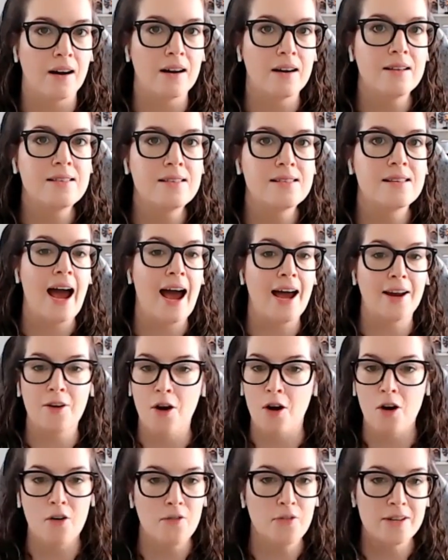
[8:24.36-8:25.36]
us, and
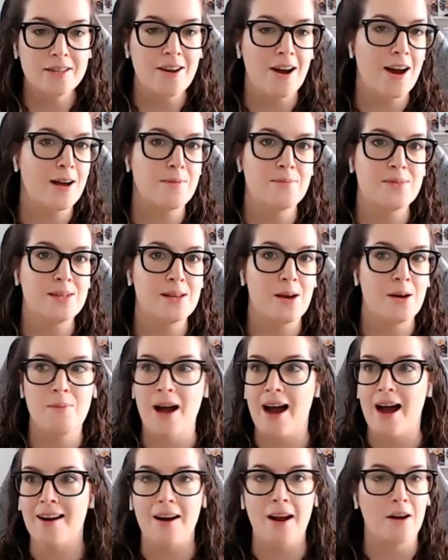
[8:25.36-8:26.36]
oftentimes
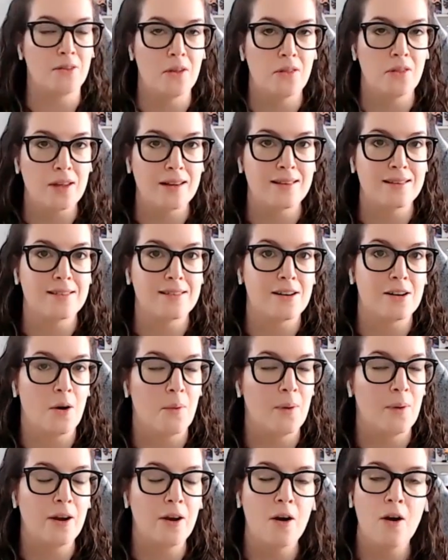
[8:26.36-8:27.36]
about other things that are
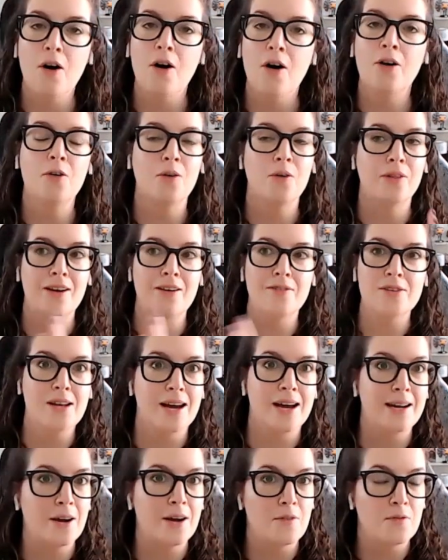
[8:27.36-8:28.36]
going on, or they've
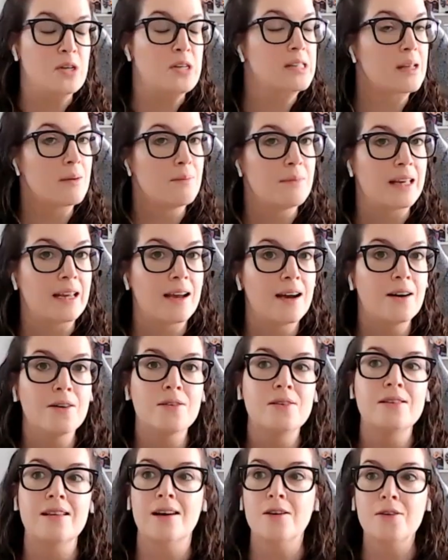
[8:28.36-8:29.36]
signed up for something
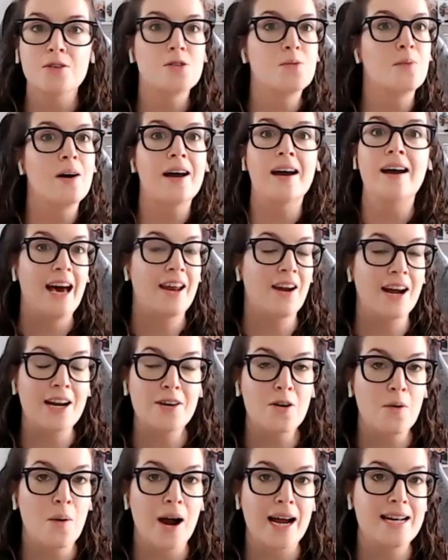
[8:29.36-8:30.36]
else elsewhere. And I
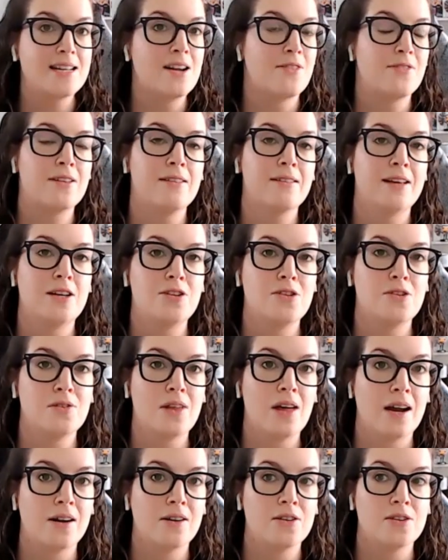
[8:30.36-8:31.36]
know I definitely do
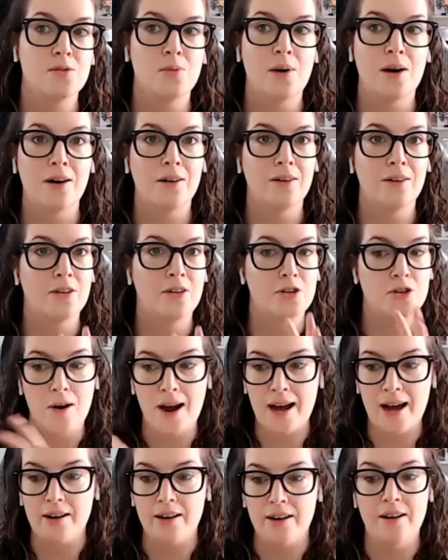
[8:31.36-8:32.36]
that as well.
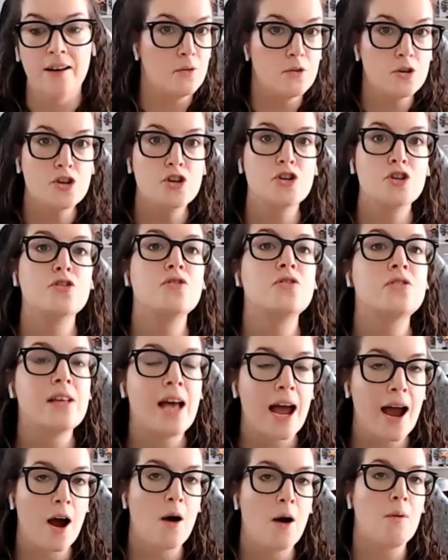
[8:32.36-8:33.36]
Try to reduce
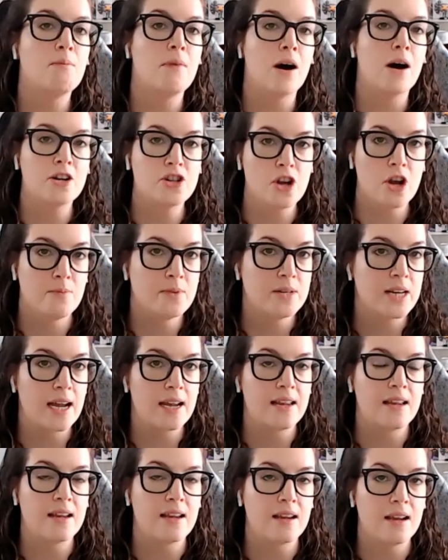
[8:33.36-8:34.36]
how much I'm
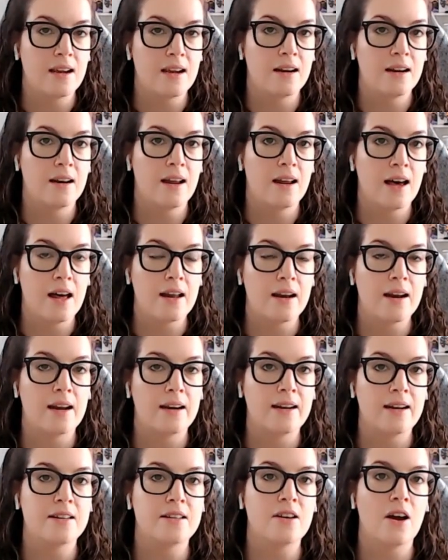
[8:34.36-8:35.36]
taking in at
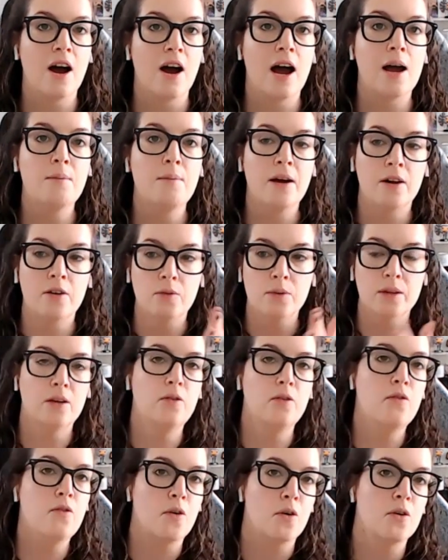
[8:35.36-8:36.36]
any time and really
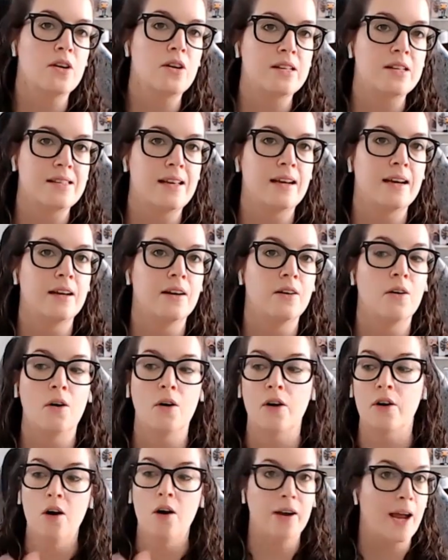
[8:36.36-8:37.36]
focus in
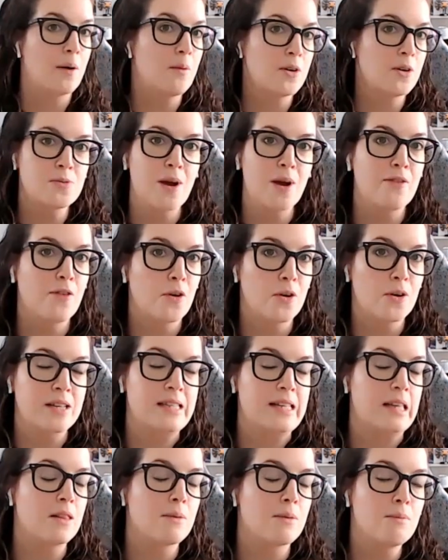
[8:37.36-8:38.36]
on, okay, what's my
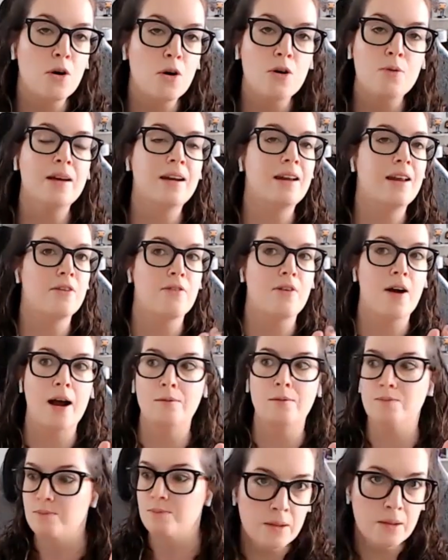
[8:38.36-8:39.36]
focus at the moment? If
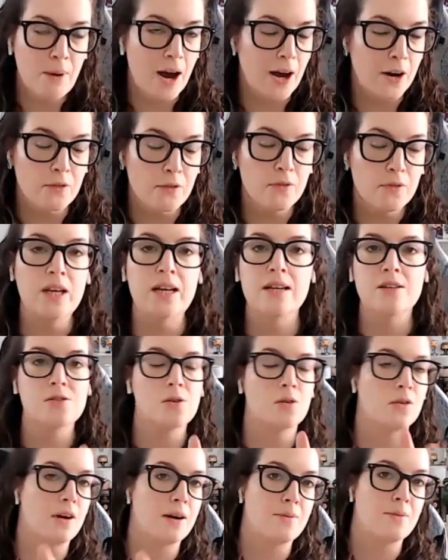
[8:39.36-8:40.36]
I'm part of this,
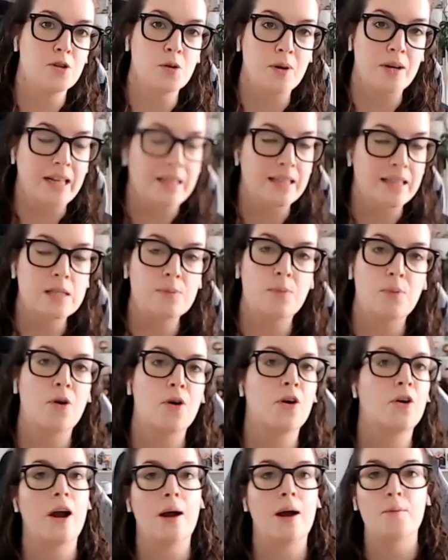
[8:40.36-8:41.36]
or I'm joining this
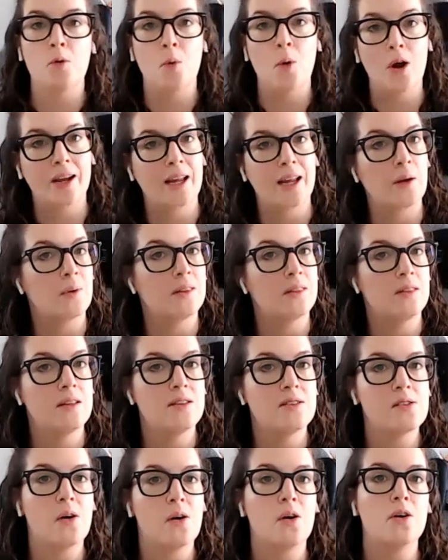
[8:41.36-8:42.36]
program, or working with
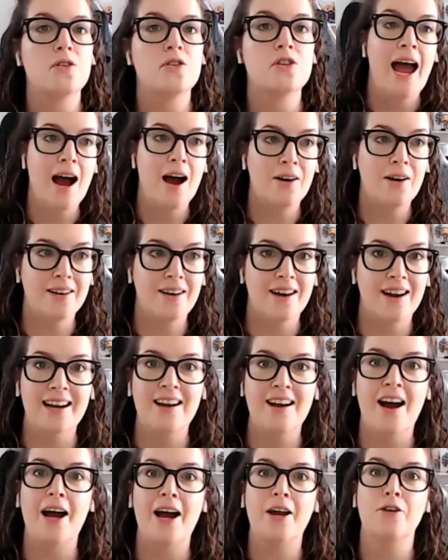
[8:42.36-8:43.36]
this coach, how can I
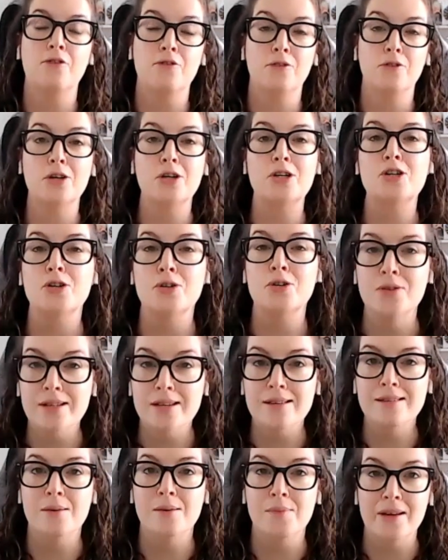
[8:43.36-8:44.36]
kind of reduce
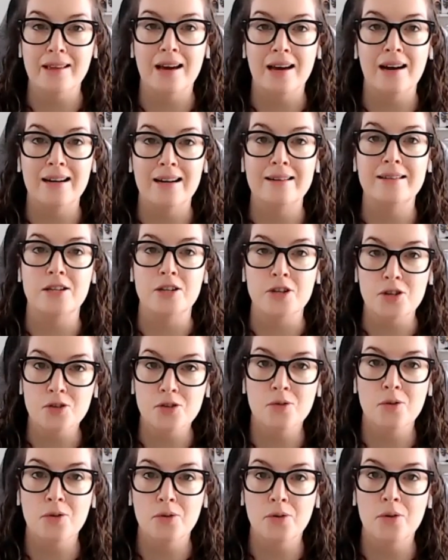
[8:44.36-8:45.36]
some of that
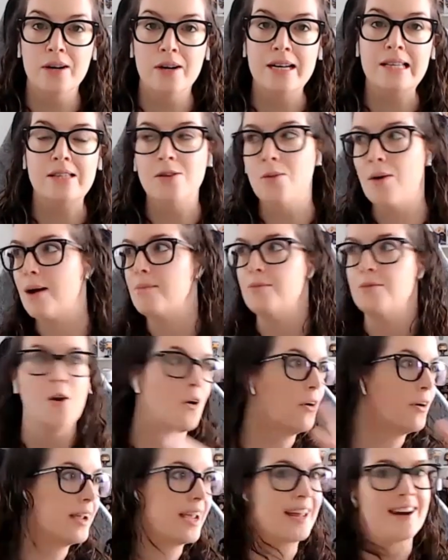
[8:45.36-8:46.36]
additional noise so I'm
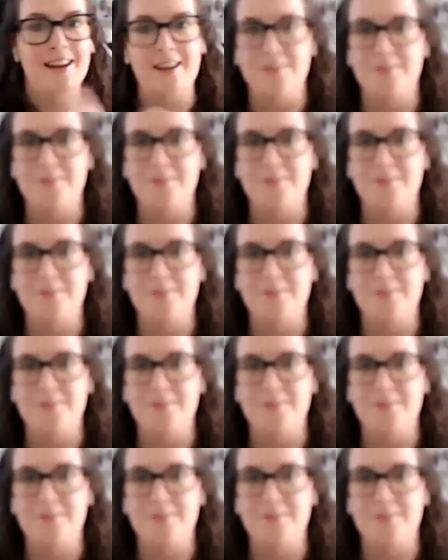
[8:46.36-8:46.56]
not getting